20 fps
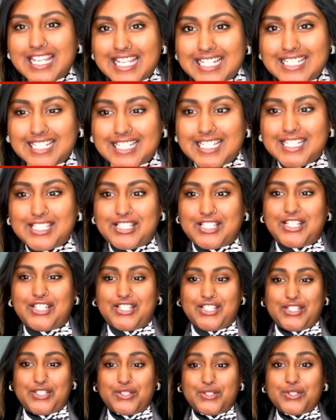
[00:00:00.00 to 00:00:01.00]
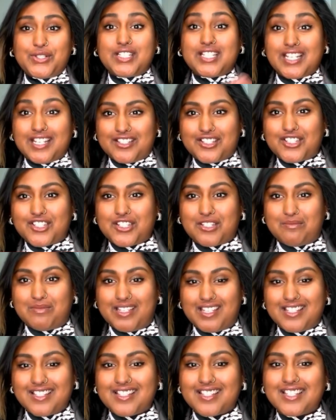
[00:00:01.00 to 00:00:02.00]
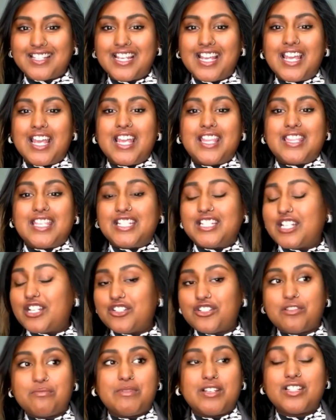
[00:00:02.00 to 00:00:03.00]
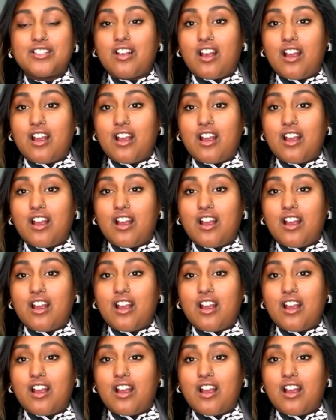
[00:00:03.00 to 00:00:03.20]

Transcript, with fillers: easy to use instruments. These instruments